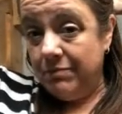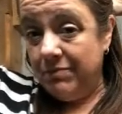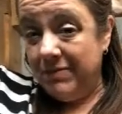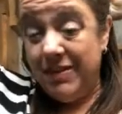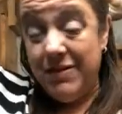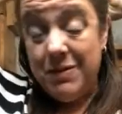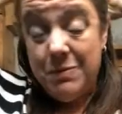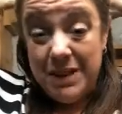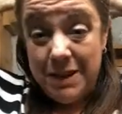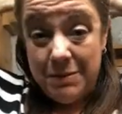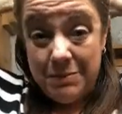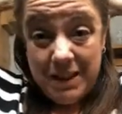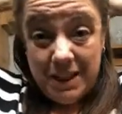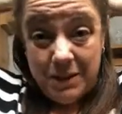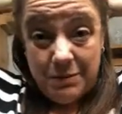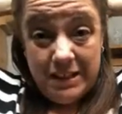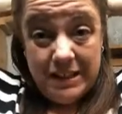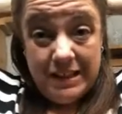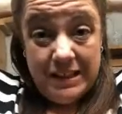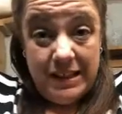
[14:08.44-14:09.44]
Everybody makes
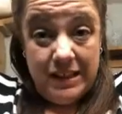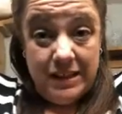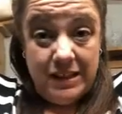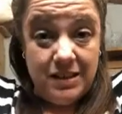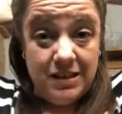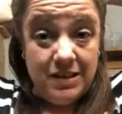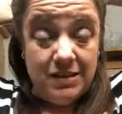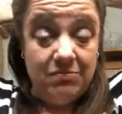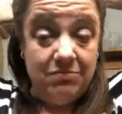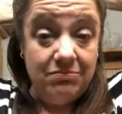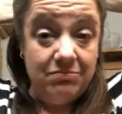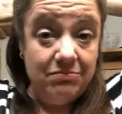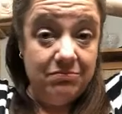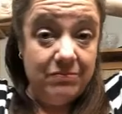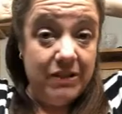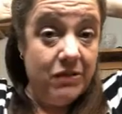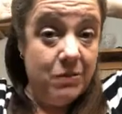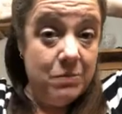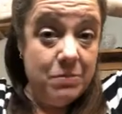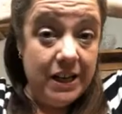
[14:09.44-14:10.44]
mistakes.
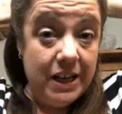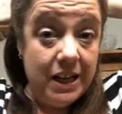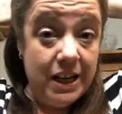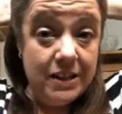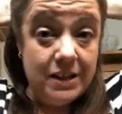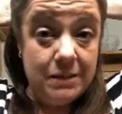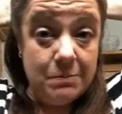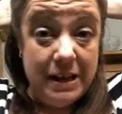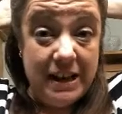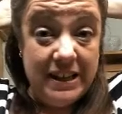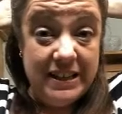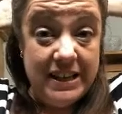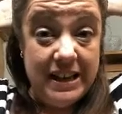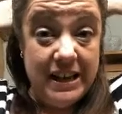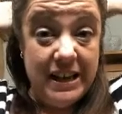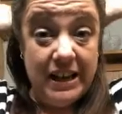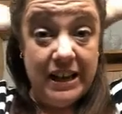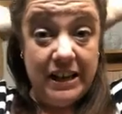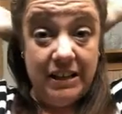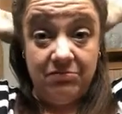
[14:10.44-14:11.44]
Everybody has a bad
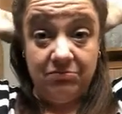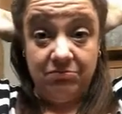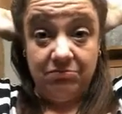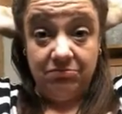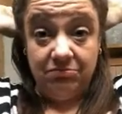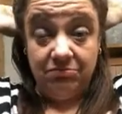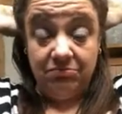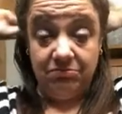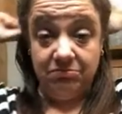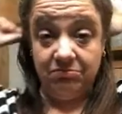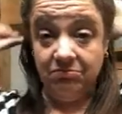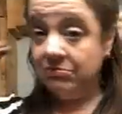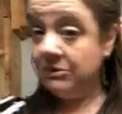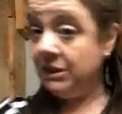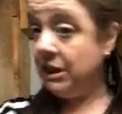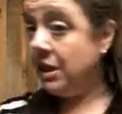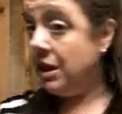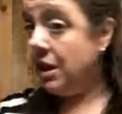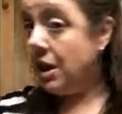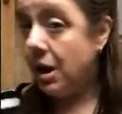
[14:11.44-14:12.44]
day.
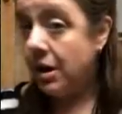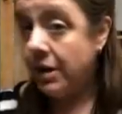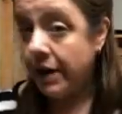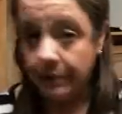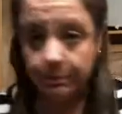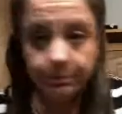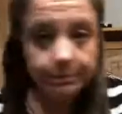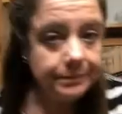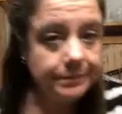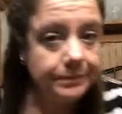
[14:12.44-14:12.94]
All right.